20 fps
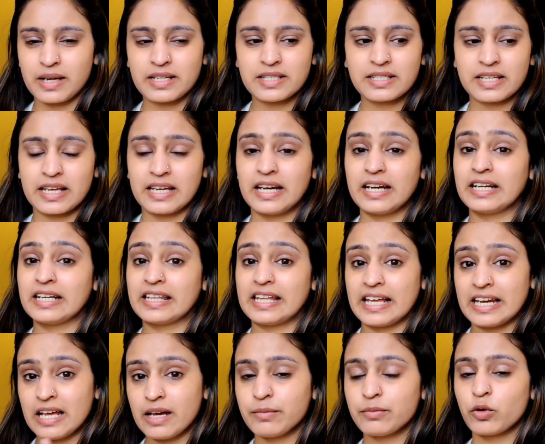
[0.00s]
my skin and
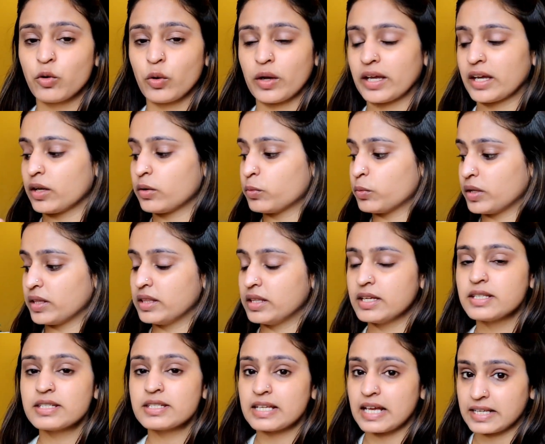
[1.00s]
then I'm going in with
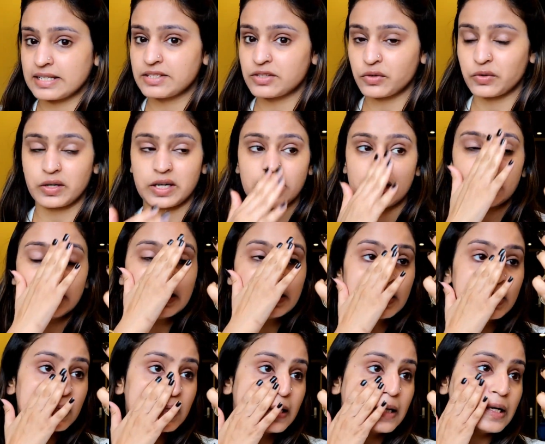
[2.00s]
this sunscreen.
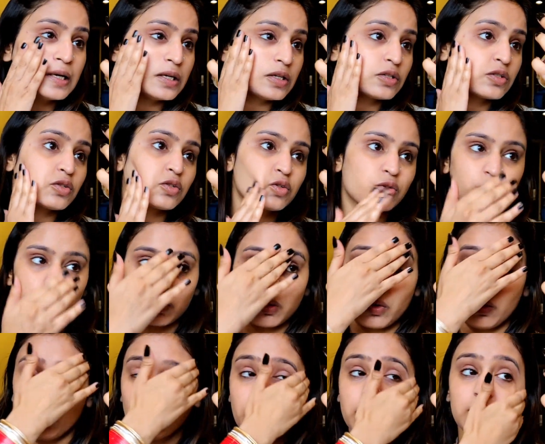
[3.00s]

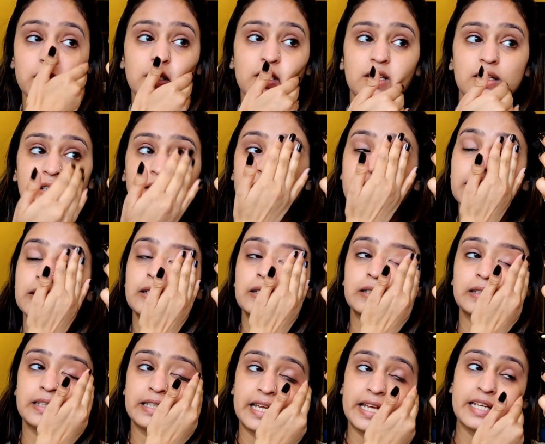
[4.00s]
So the
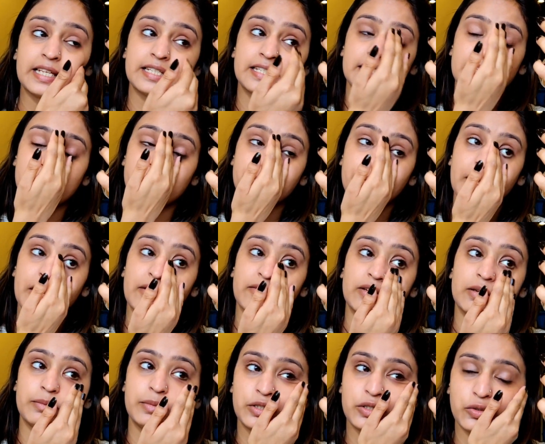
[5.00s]
next step I
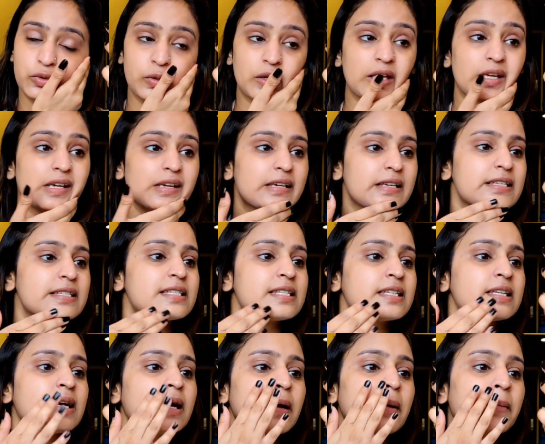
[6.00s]
will be doing is
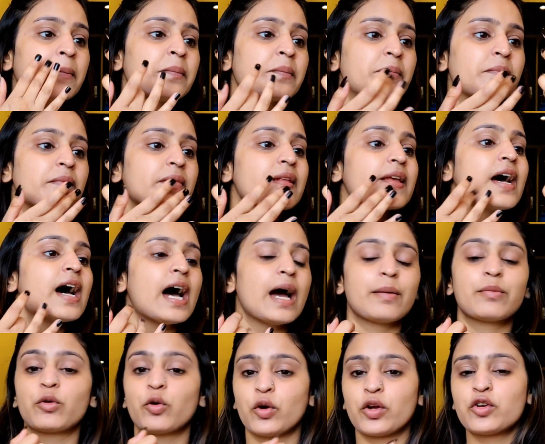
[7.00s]

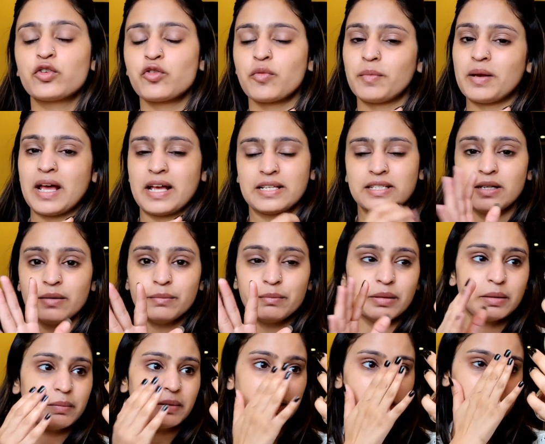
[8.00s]
I'm going to apply some
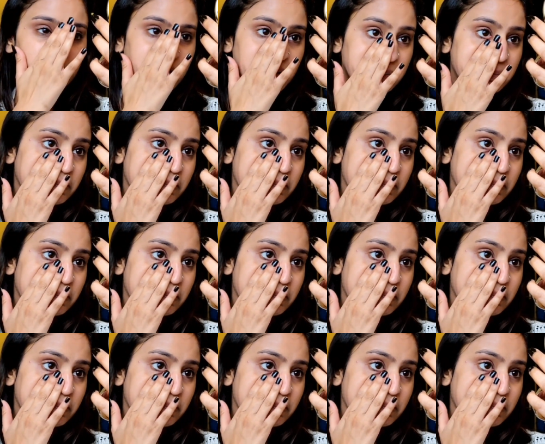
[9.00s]
BB cream.